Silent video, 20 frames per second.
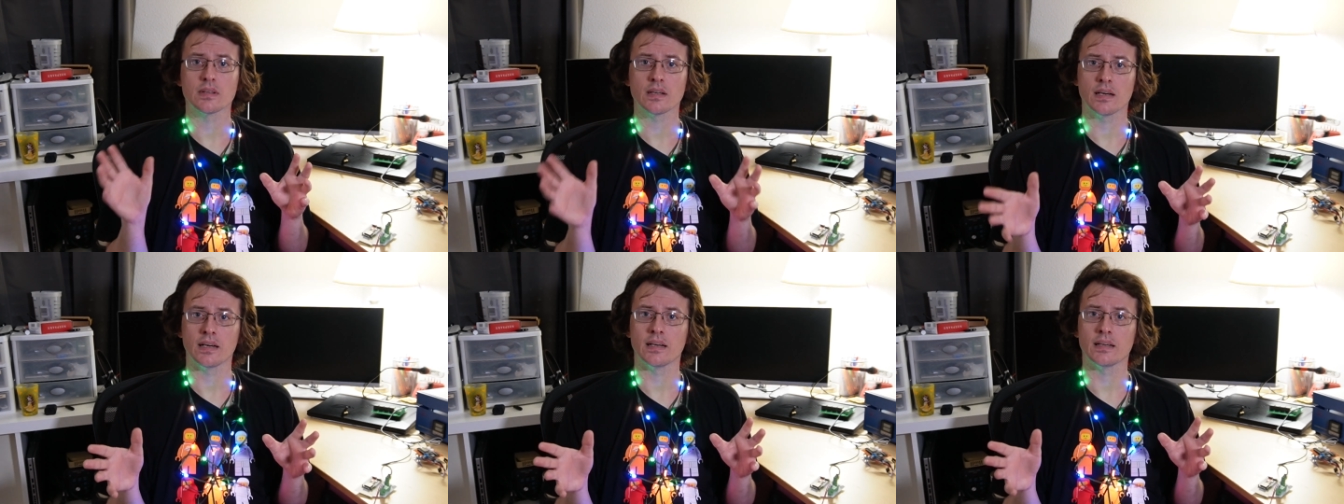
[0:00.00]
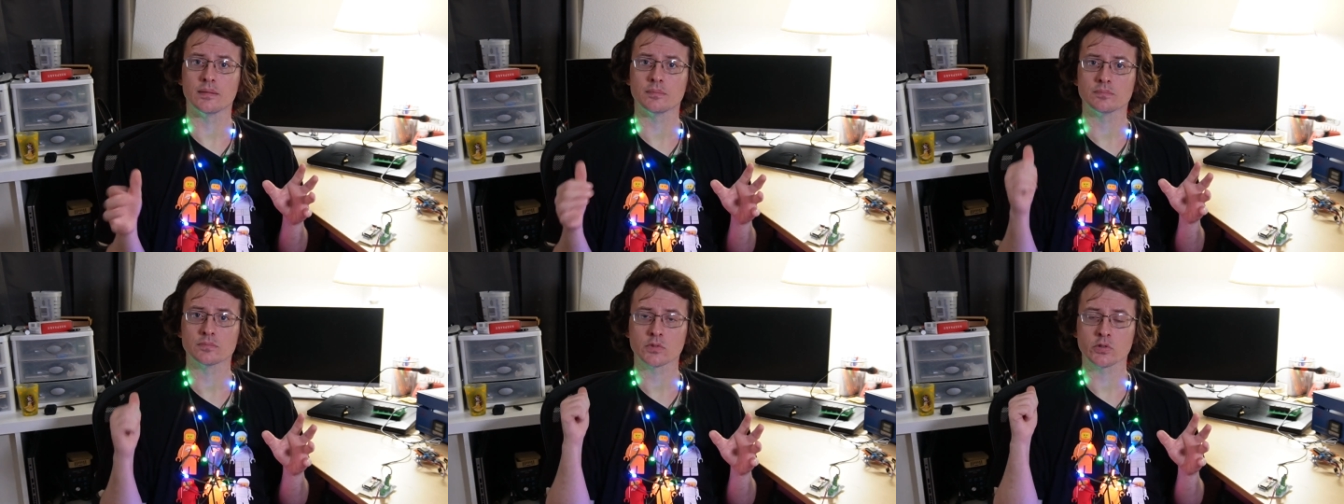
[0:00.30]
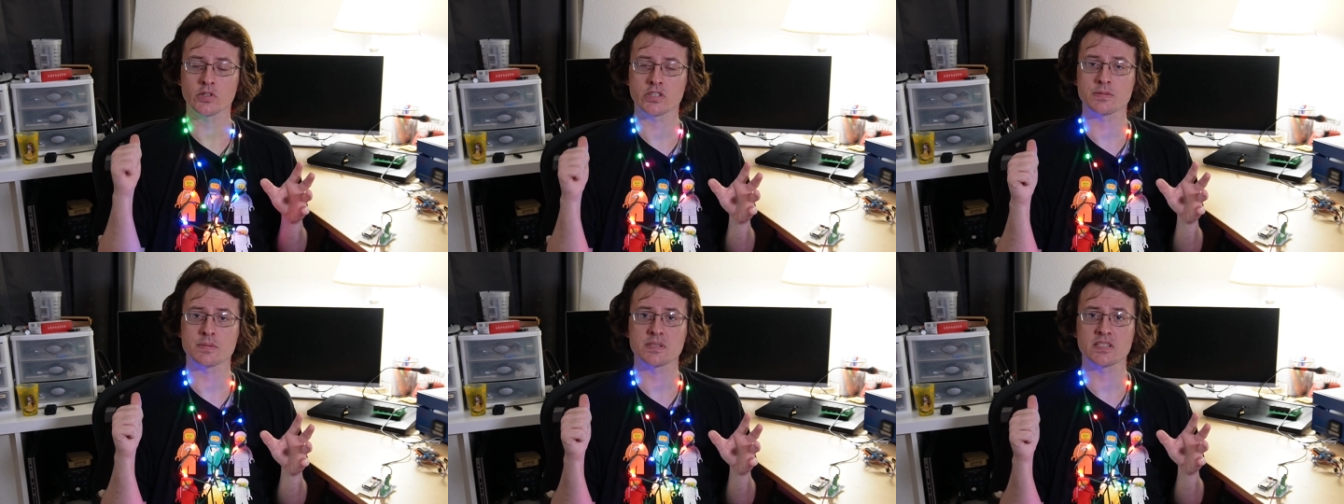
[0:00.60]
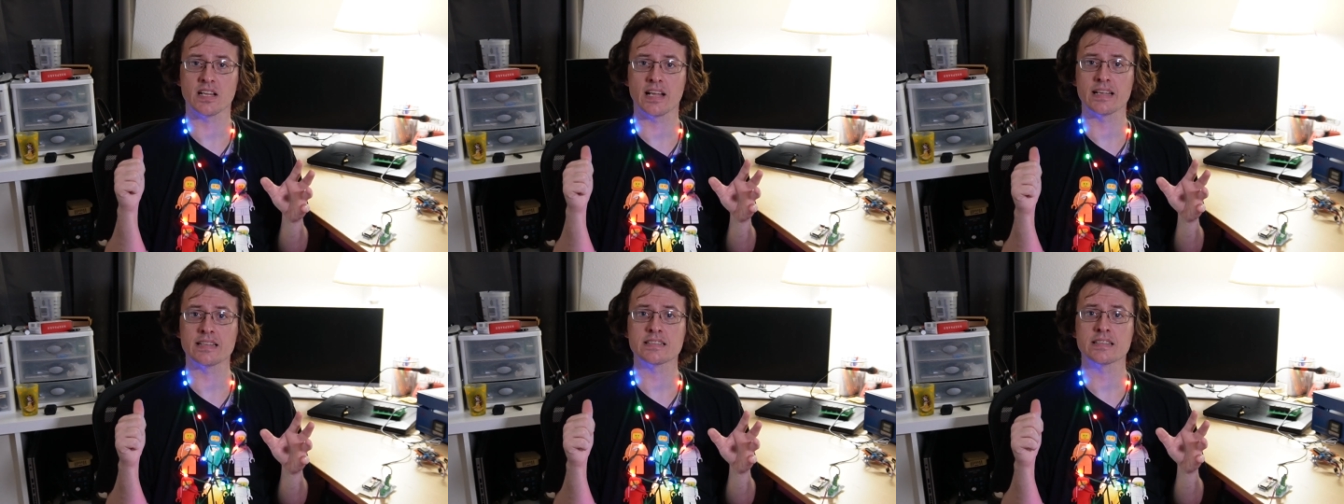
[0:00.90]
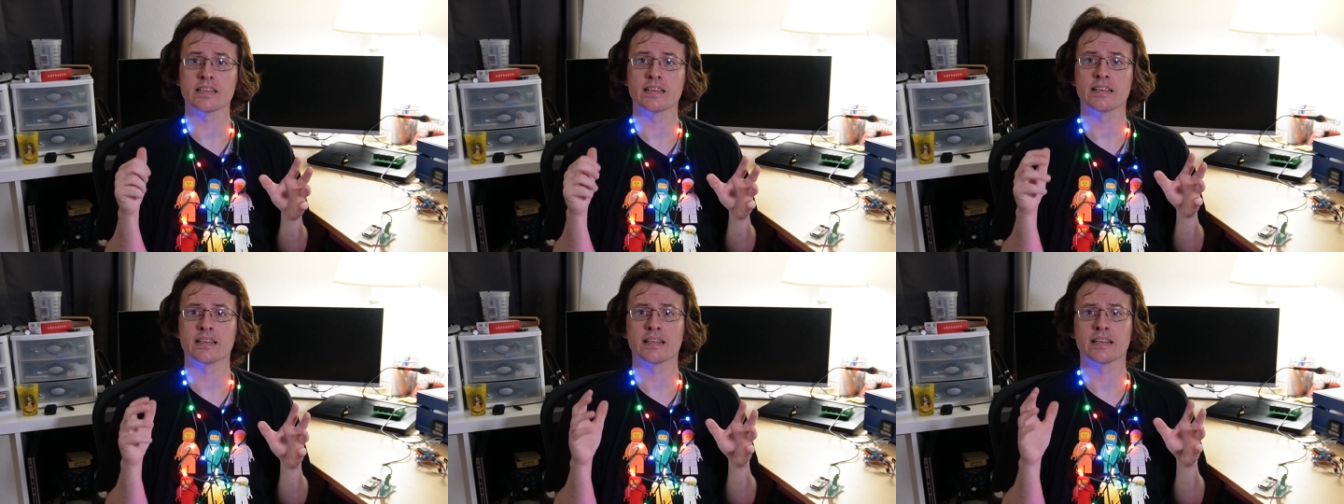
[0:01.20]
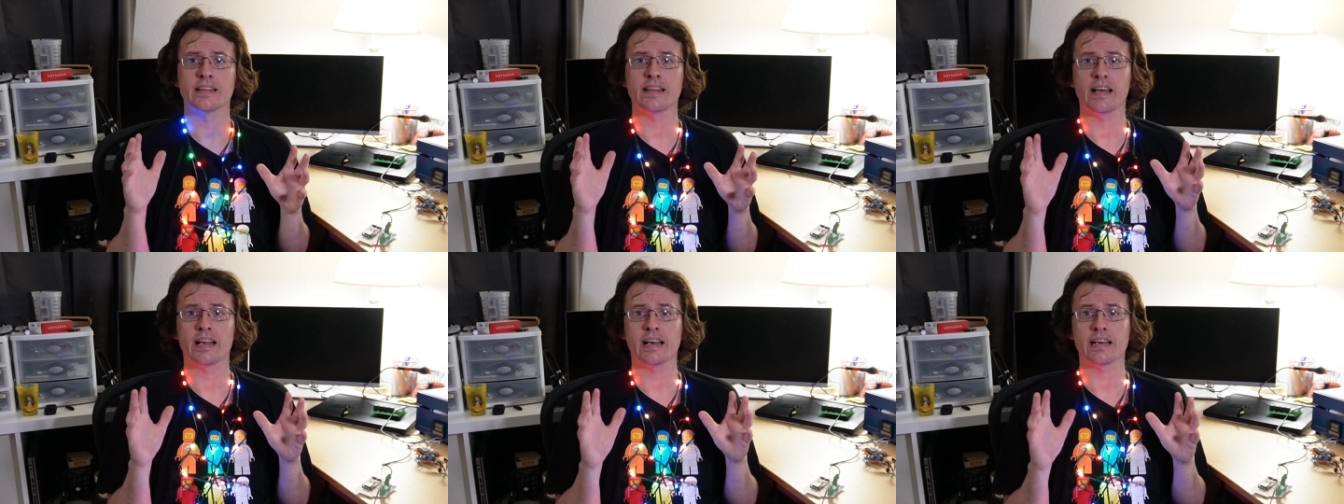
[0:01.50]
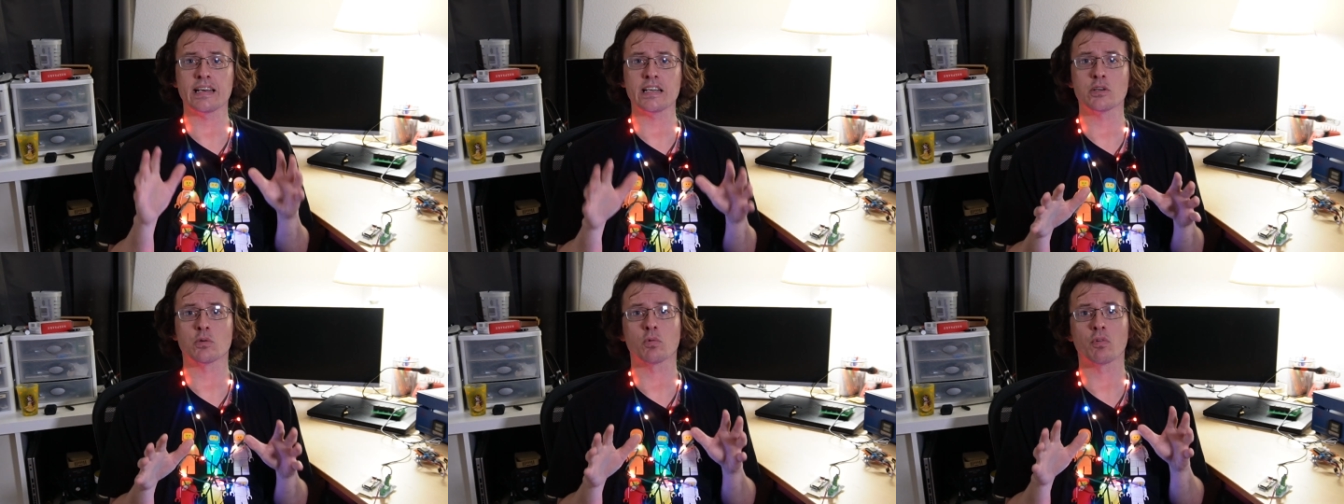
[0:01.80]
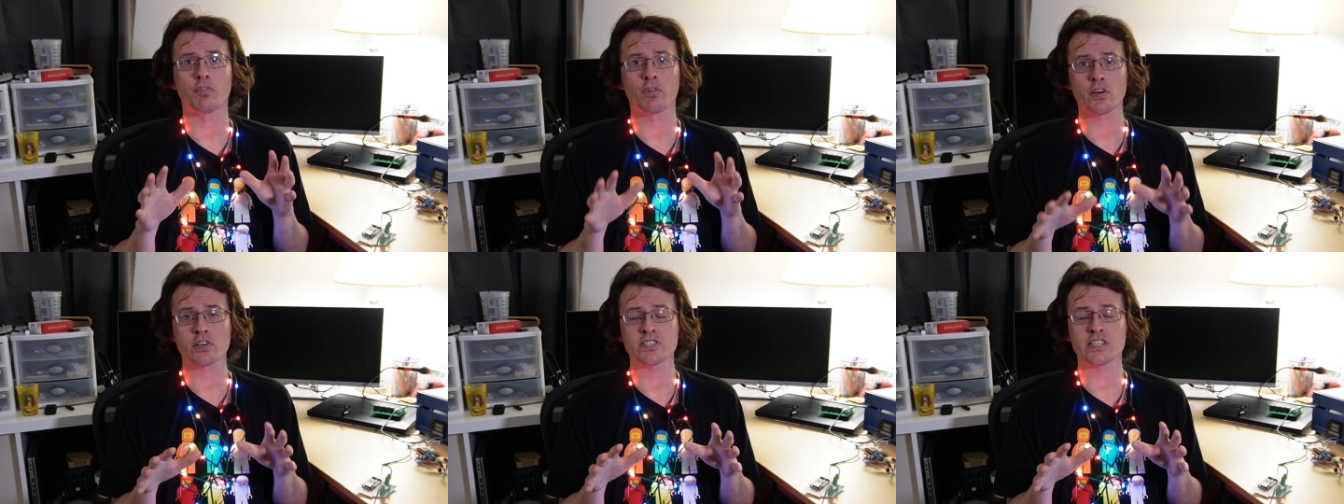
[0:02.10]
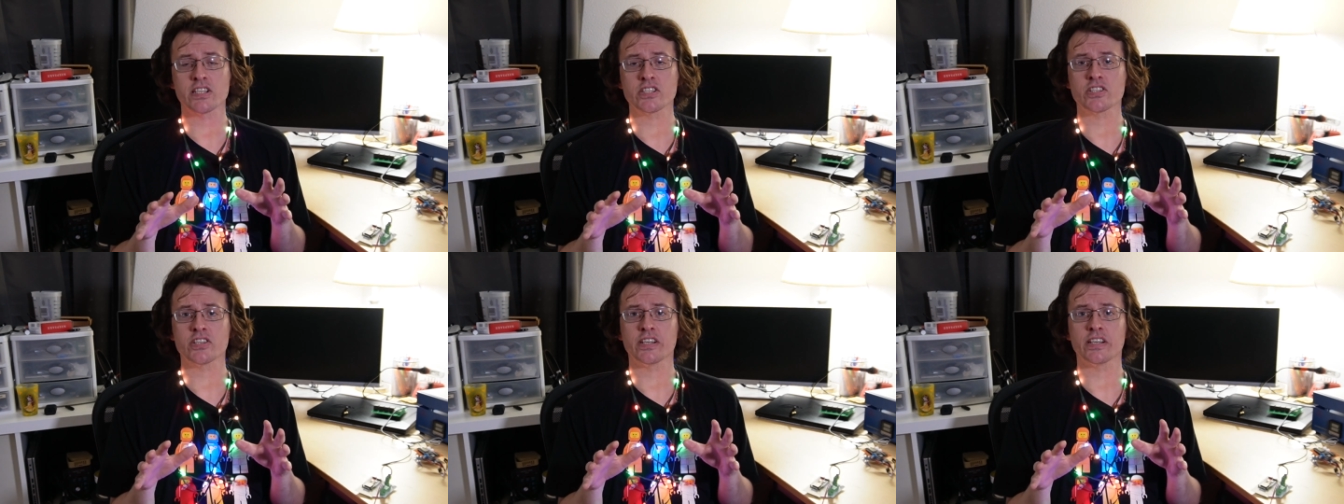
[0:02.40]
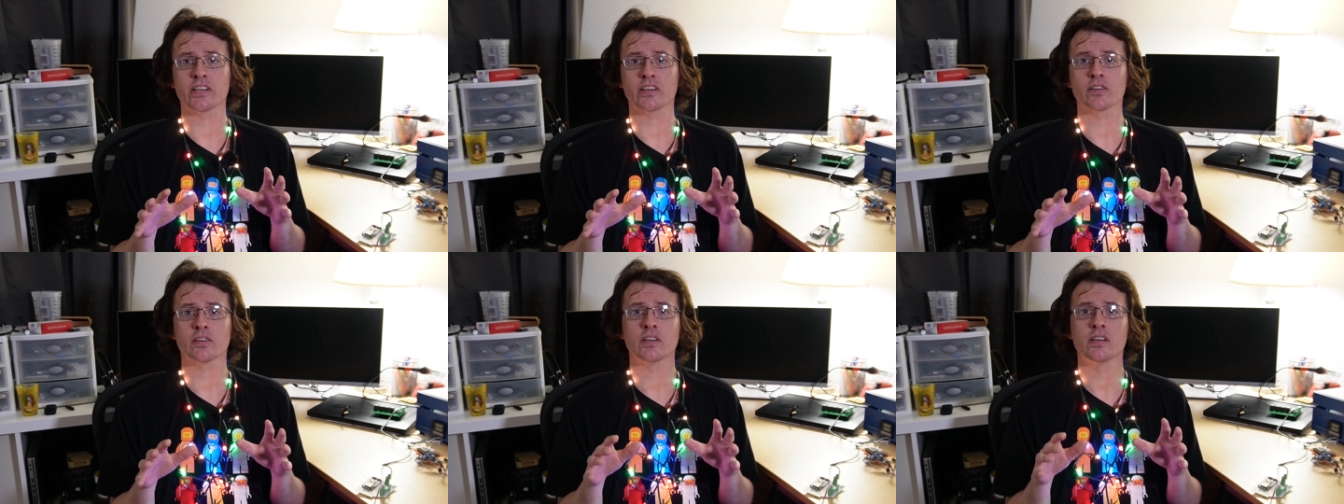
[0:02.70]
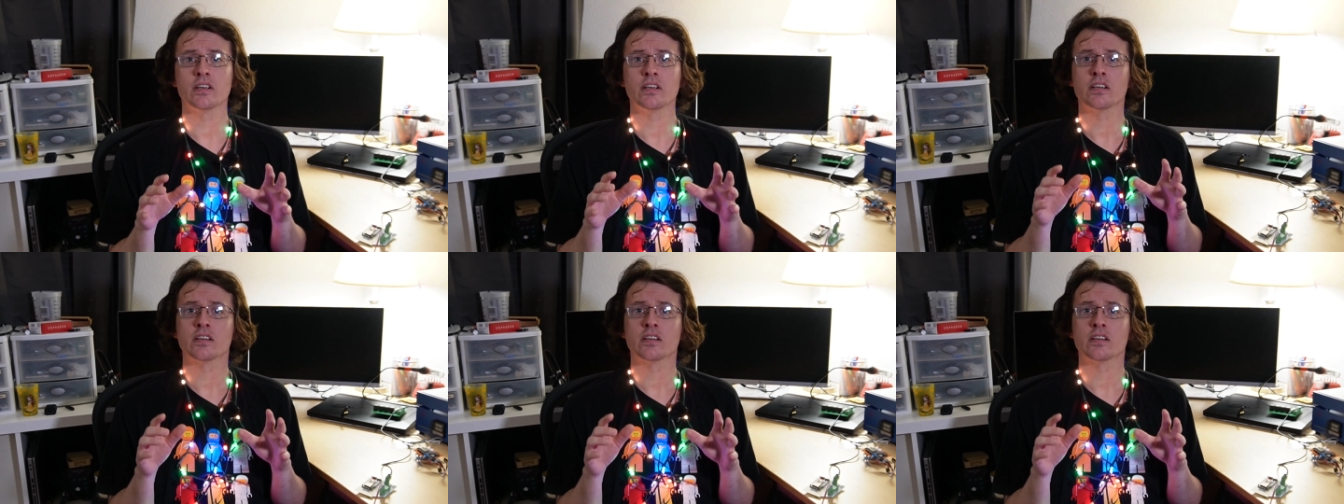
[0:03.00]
uh, Christmas lights that I need to reverse engineer